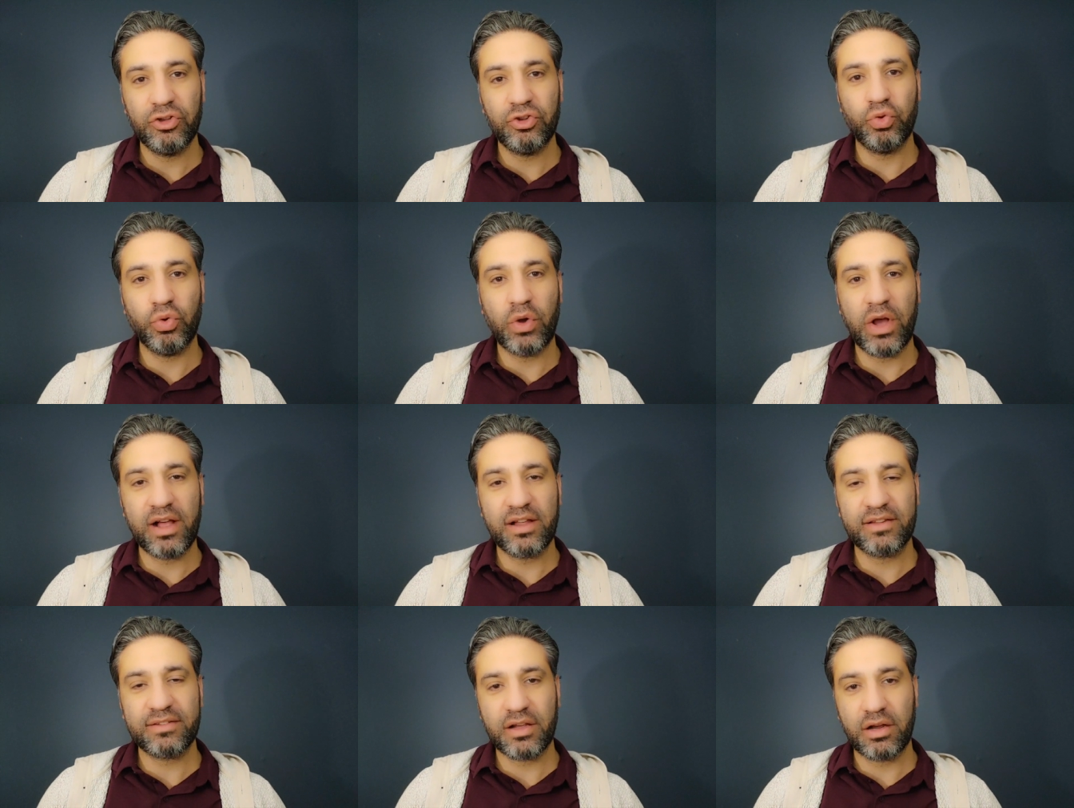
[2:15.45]
to
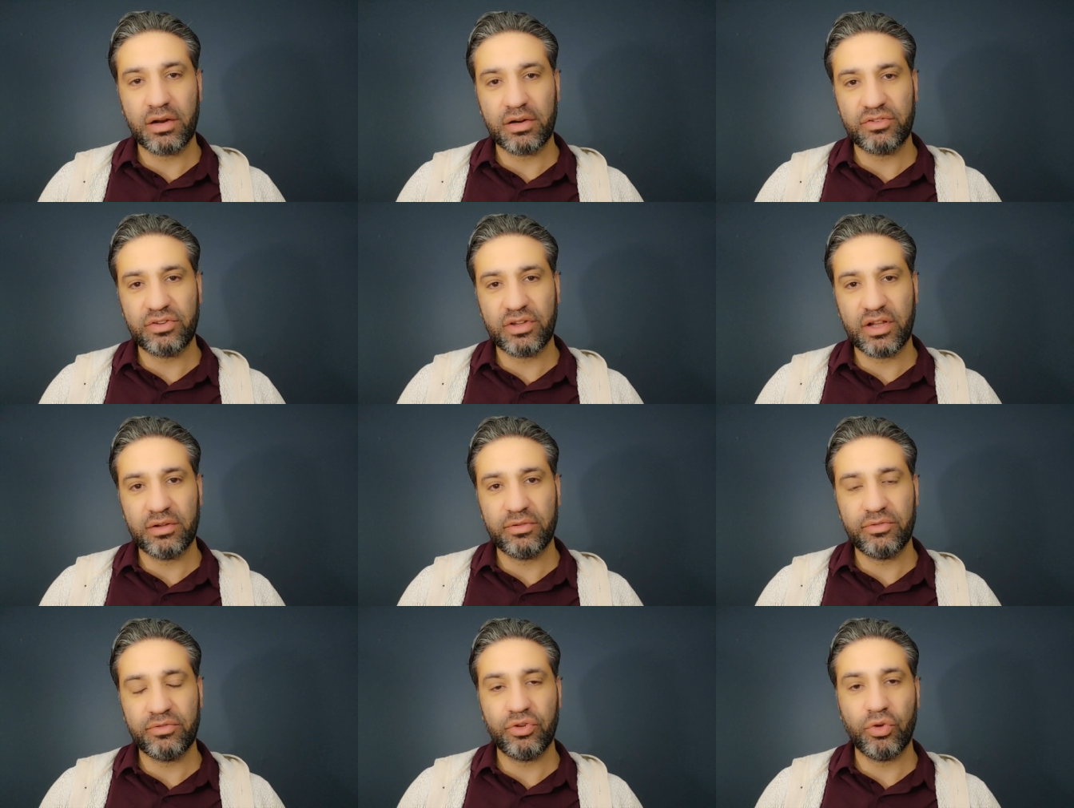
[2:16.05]
ask
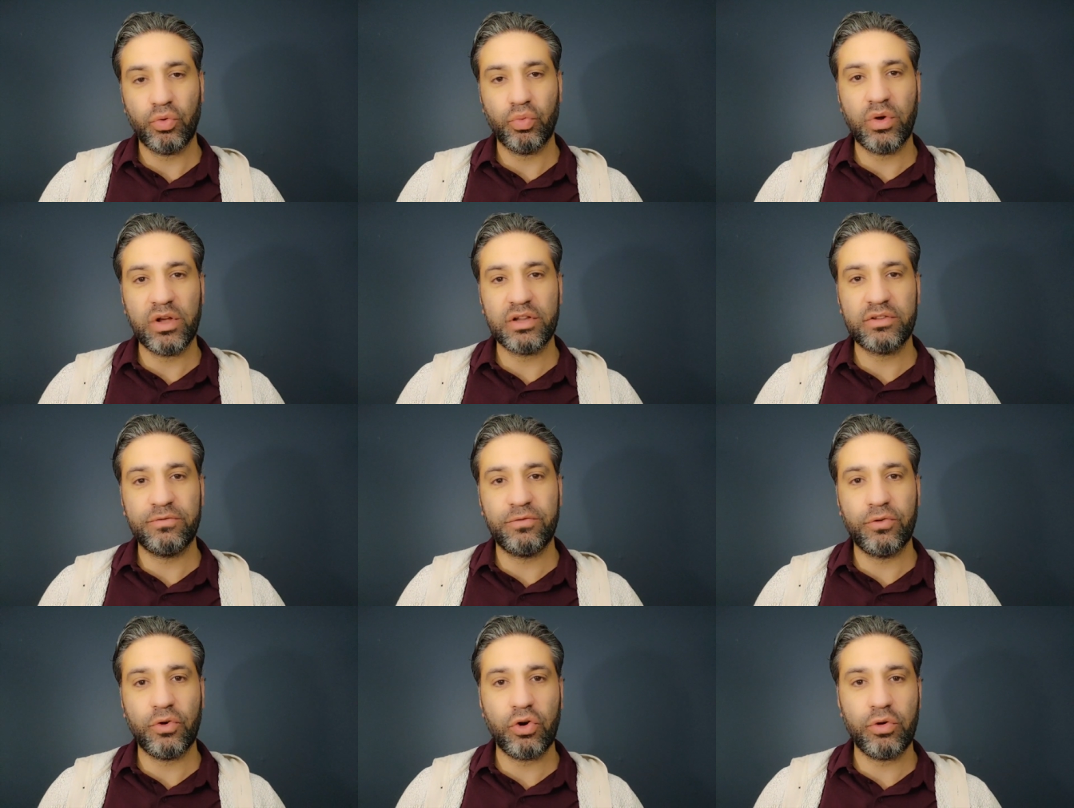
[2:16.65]
ourselves what
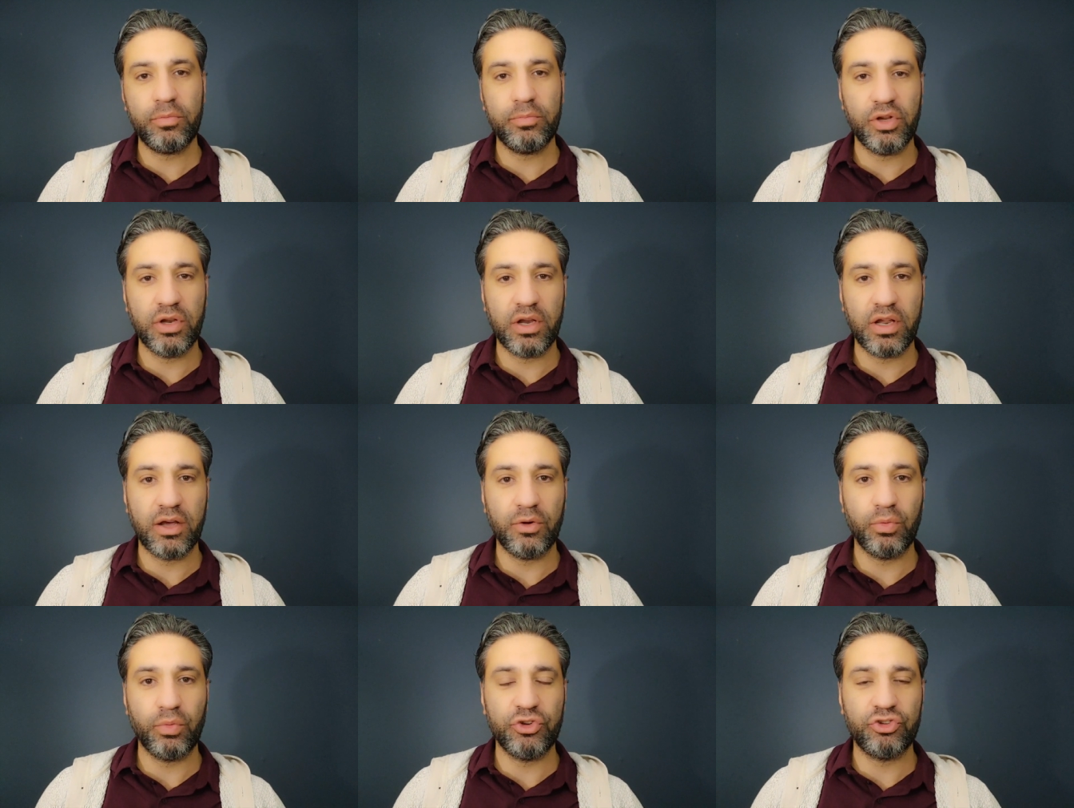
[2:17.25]

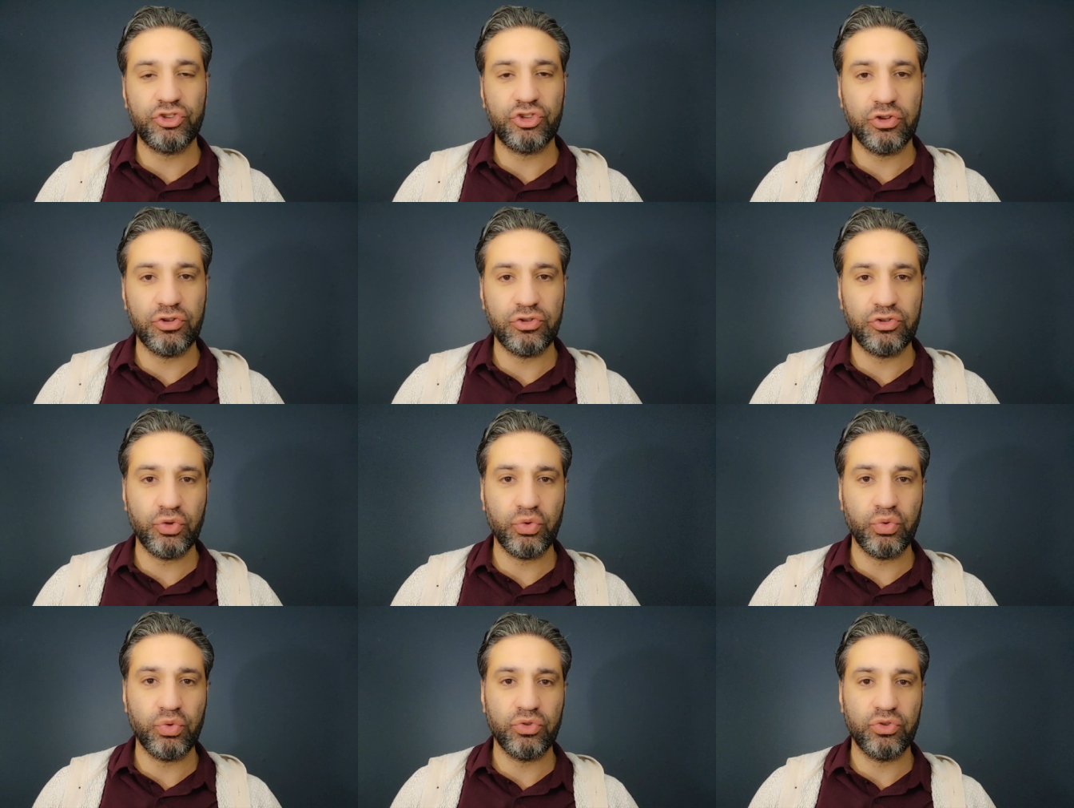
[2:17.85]
formula we should
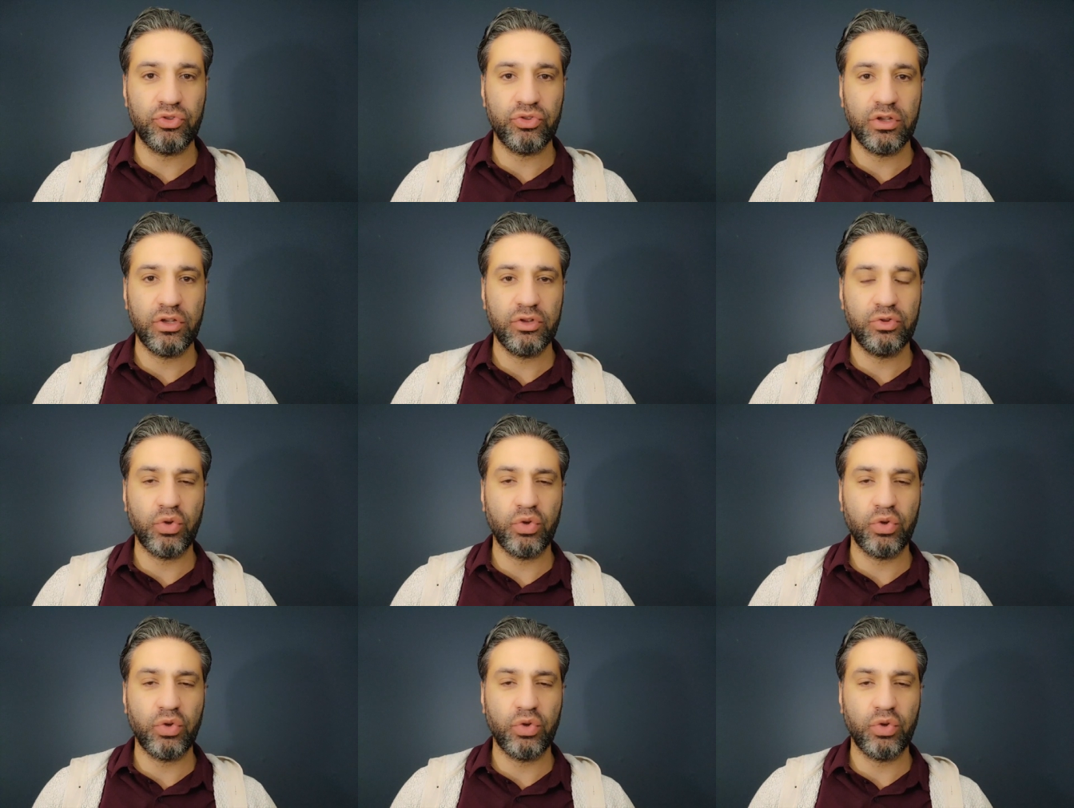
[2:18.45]
use